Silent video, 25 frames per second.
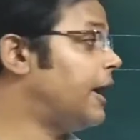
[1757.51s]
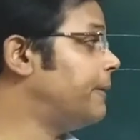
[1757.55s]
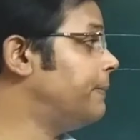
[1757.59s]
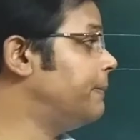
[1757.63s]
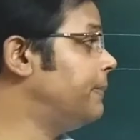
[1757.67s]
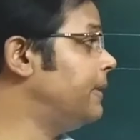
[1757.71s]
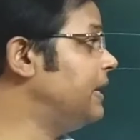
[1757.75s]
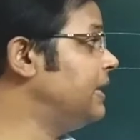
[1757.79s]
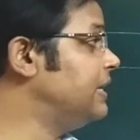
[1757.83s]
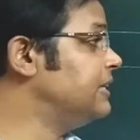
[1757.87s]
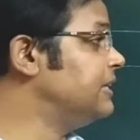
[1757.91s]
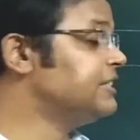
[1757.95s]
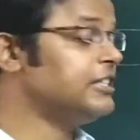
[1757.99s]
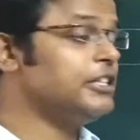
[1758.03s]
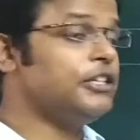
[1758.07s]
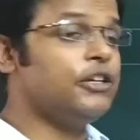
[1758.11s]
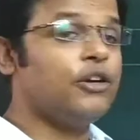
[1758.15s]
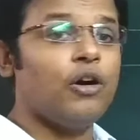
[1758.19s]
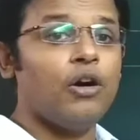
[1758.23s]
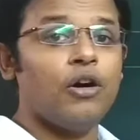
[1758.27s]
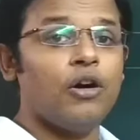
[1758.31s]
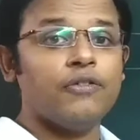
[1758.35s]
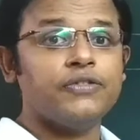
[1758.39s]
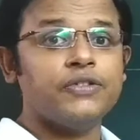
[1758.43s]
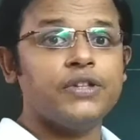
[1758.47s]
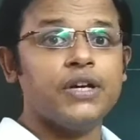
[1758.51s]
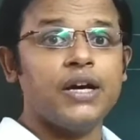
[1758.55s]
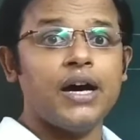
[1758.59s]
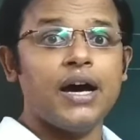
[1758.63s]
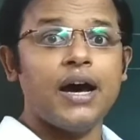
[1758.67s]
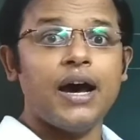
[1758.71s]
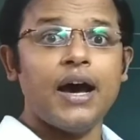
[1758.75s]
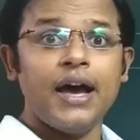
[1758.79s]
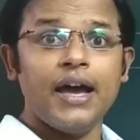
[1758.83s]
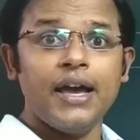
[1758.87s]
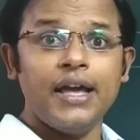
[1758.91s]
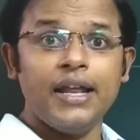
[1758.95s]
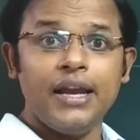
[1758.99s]
ability of the
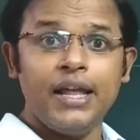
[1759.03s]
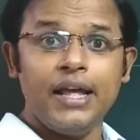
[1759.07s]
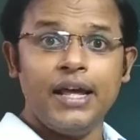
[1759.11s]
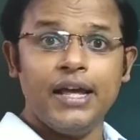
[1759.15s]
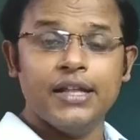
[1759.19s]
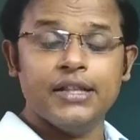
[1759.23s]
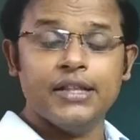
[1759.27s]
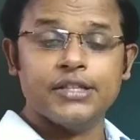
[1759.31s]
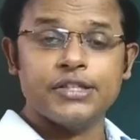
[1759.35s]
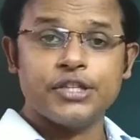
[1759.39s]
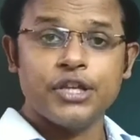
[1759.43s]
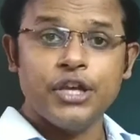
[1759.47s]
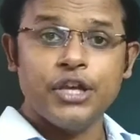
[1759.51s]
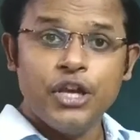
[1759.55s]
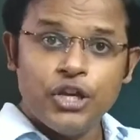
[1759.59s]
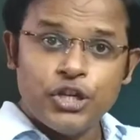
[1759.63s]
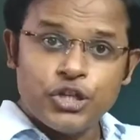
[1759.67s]
eye lens